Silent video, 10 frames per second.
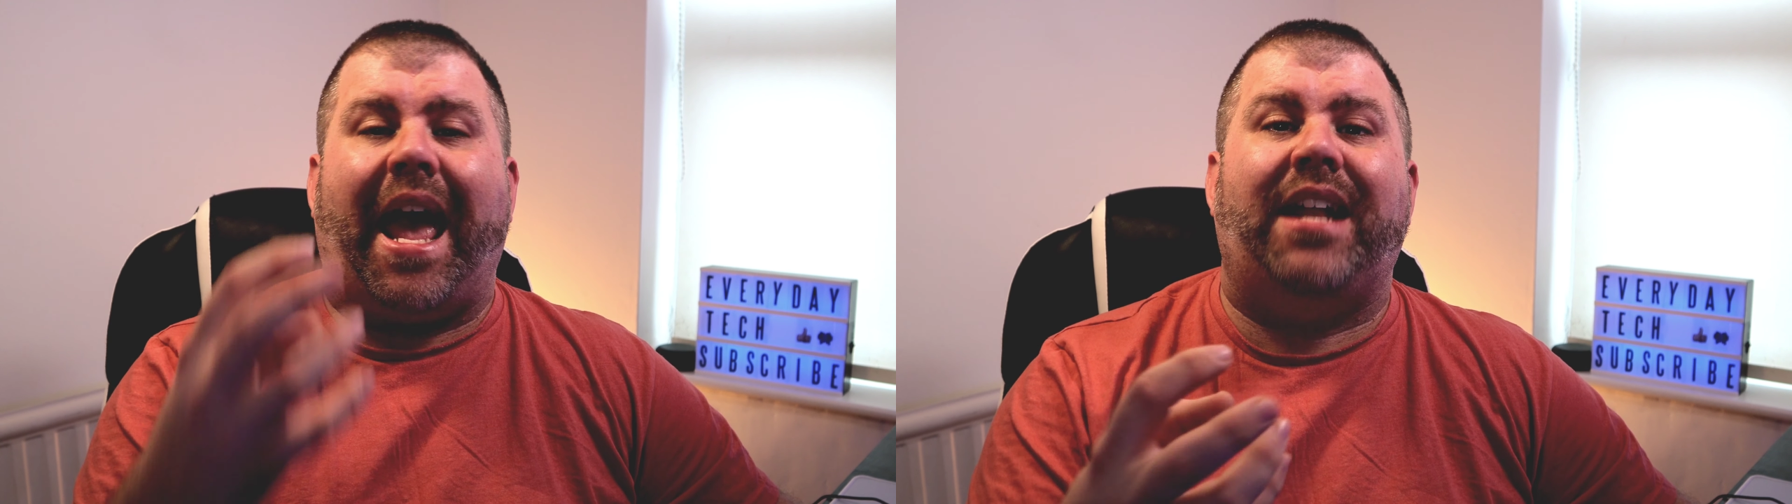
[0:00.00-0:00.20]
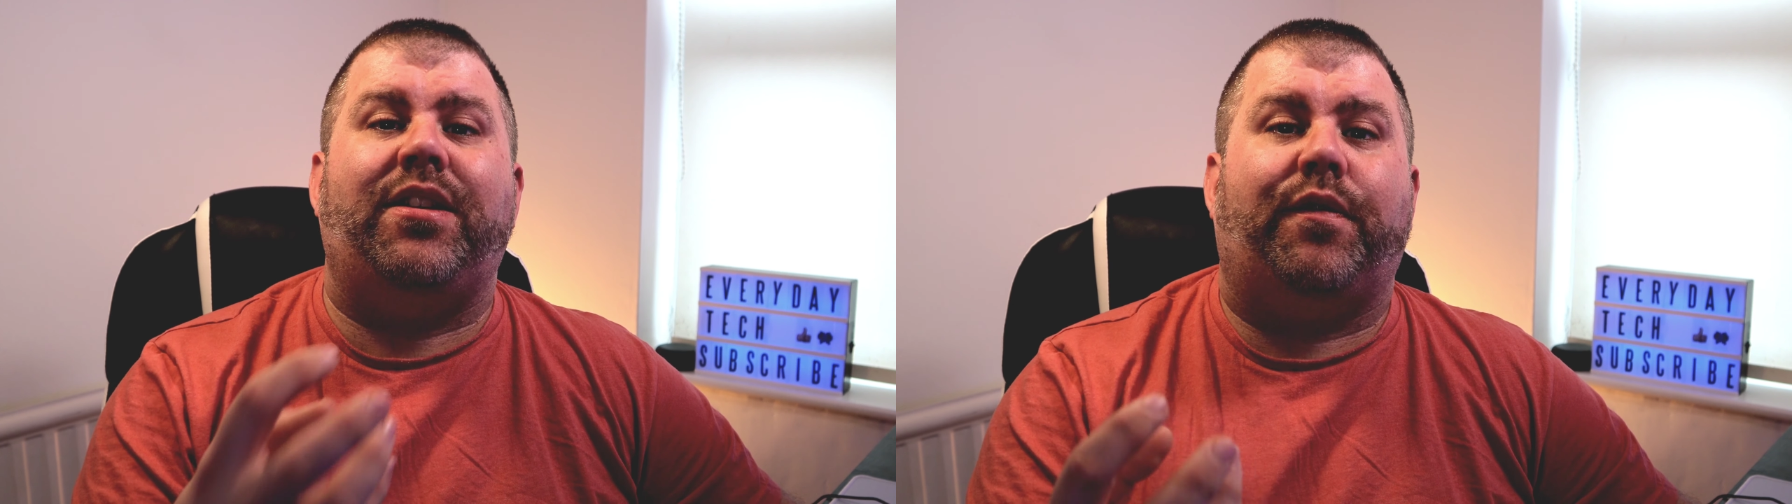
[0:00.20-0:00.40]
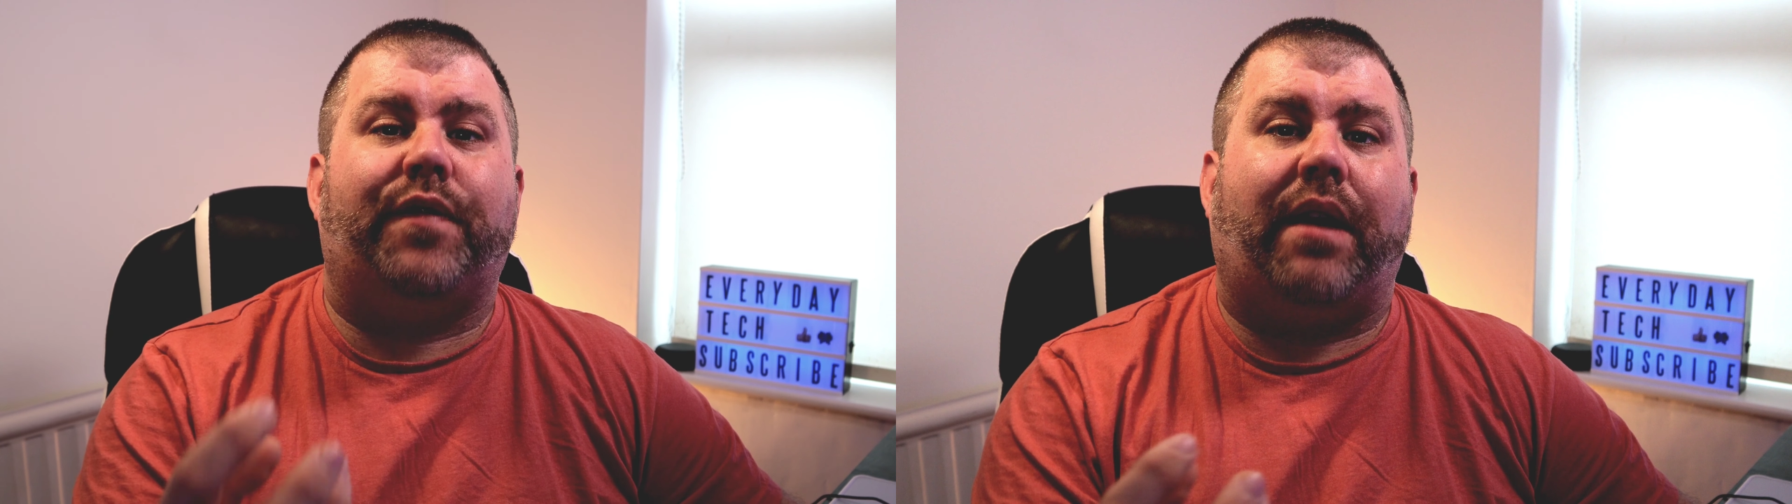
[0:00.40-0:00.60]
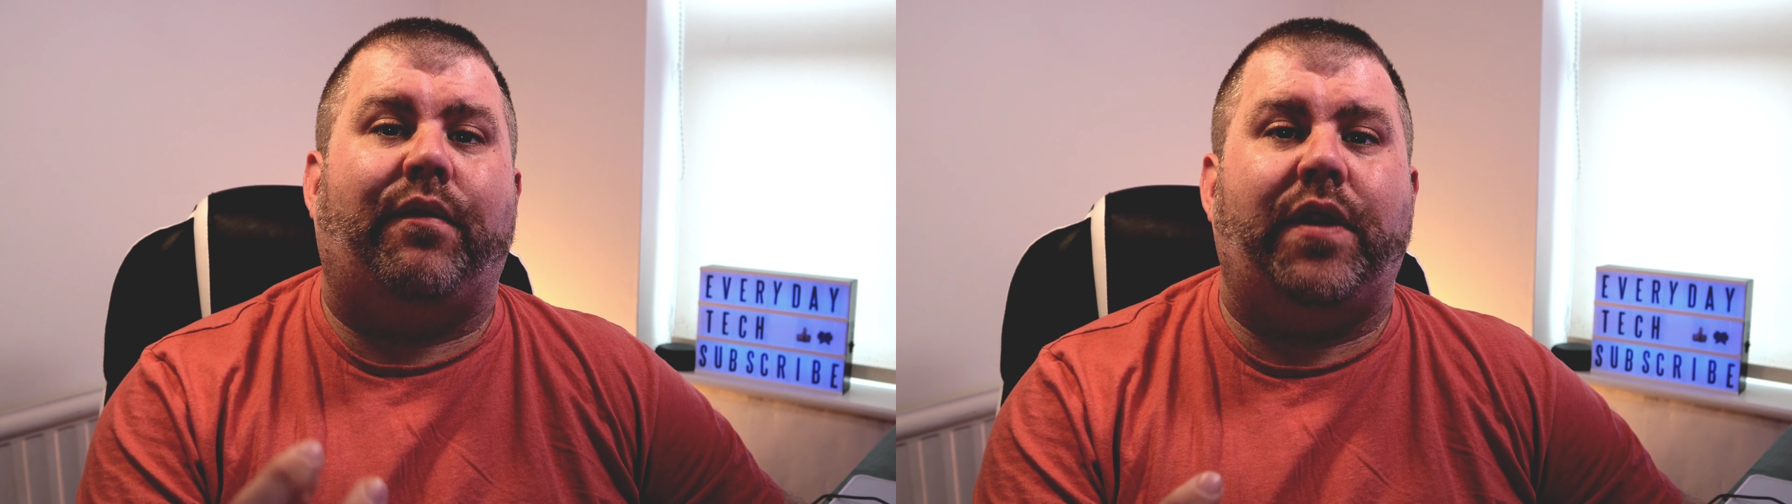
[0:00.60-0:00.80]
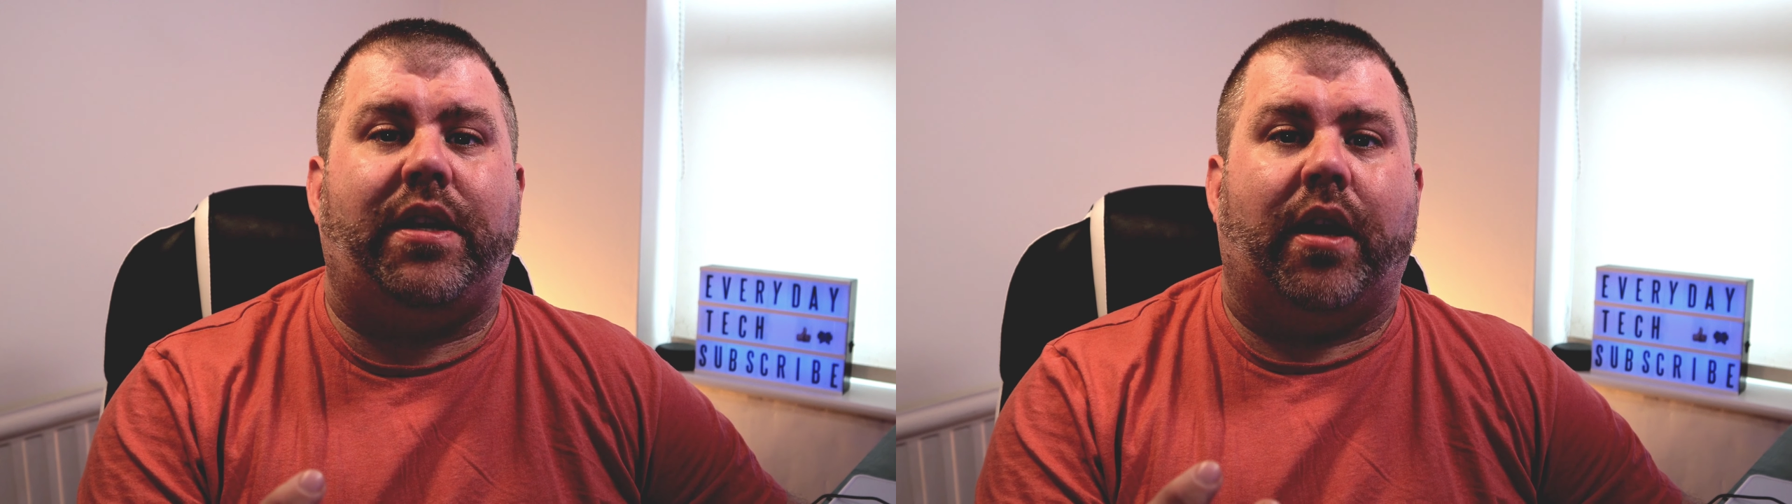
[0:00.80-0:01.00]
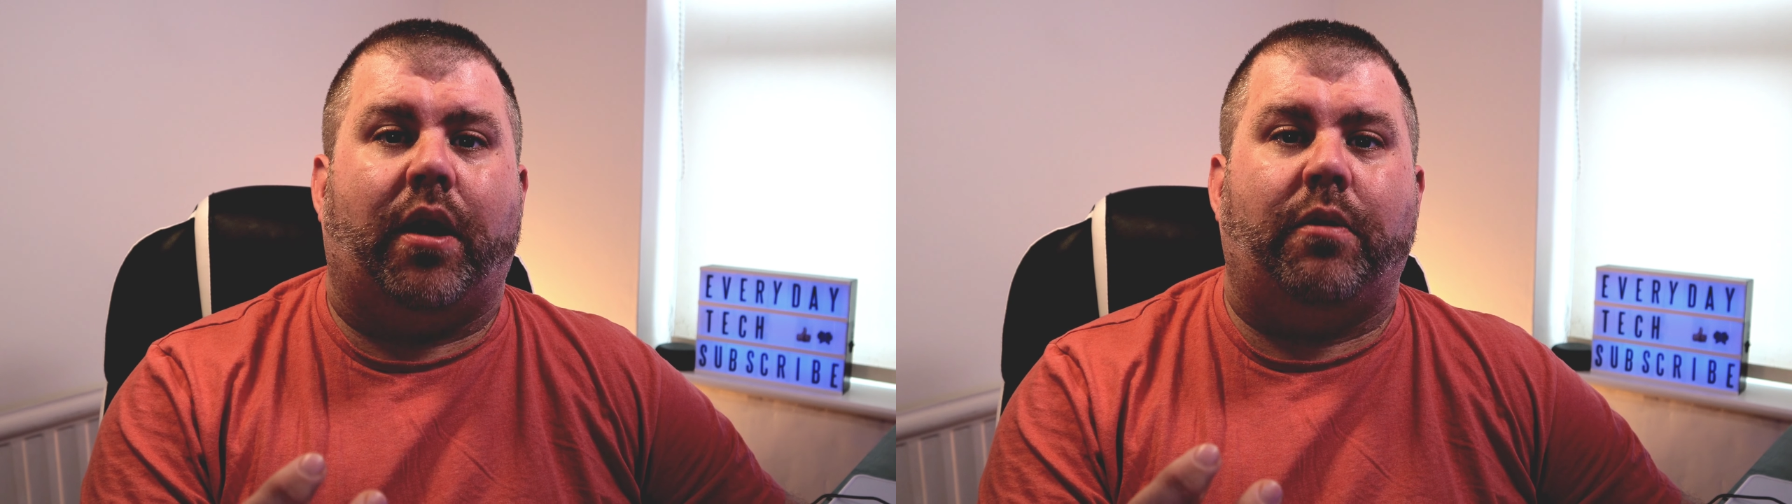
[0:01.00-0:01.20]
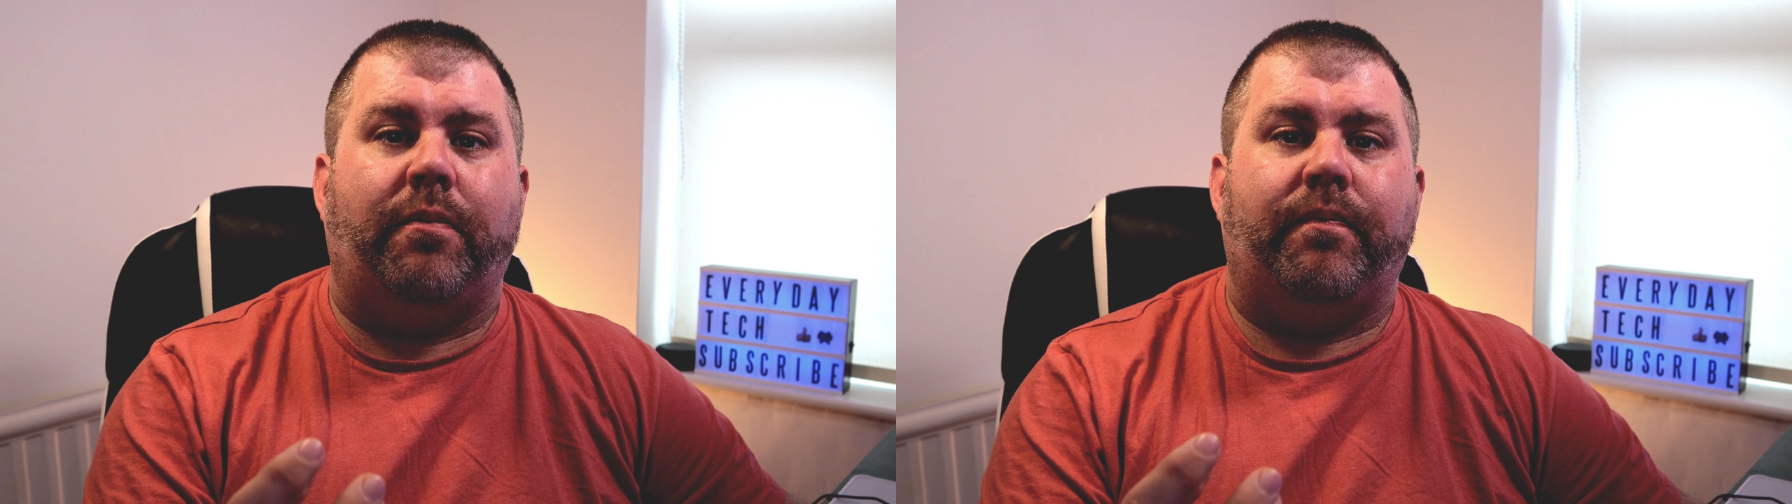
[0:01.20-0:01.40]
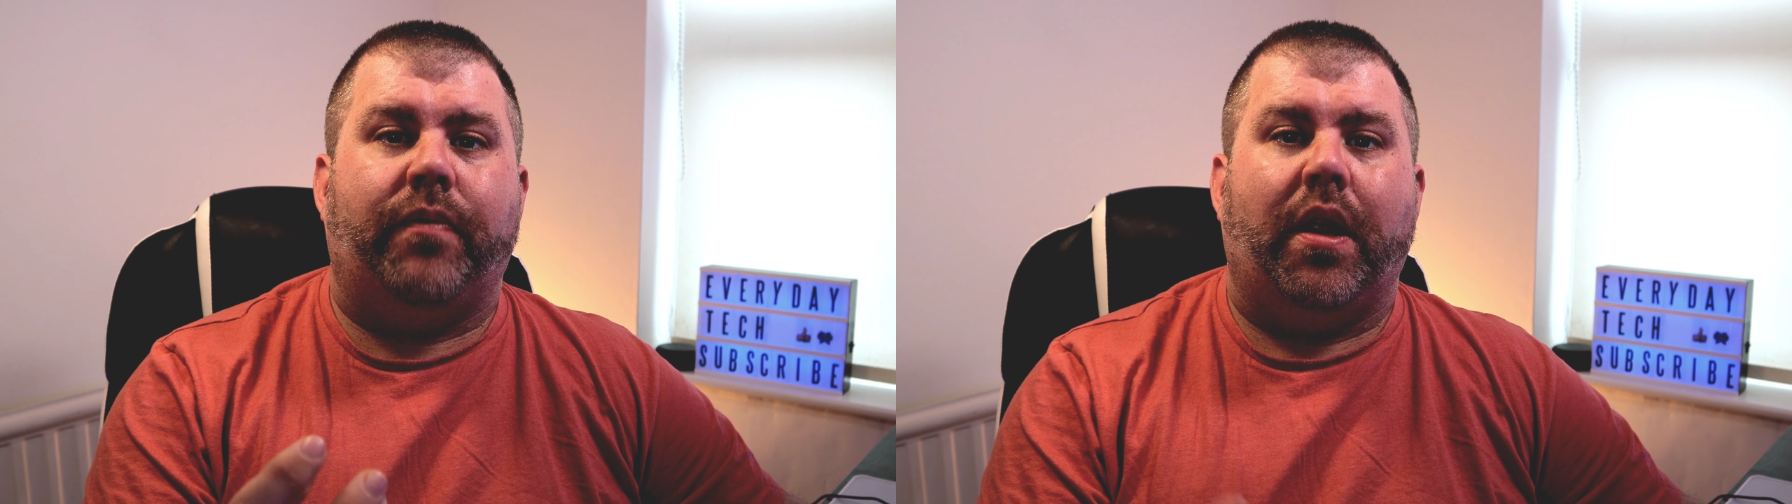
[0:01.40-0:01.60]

end of that video,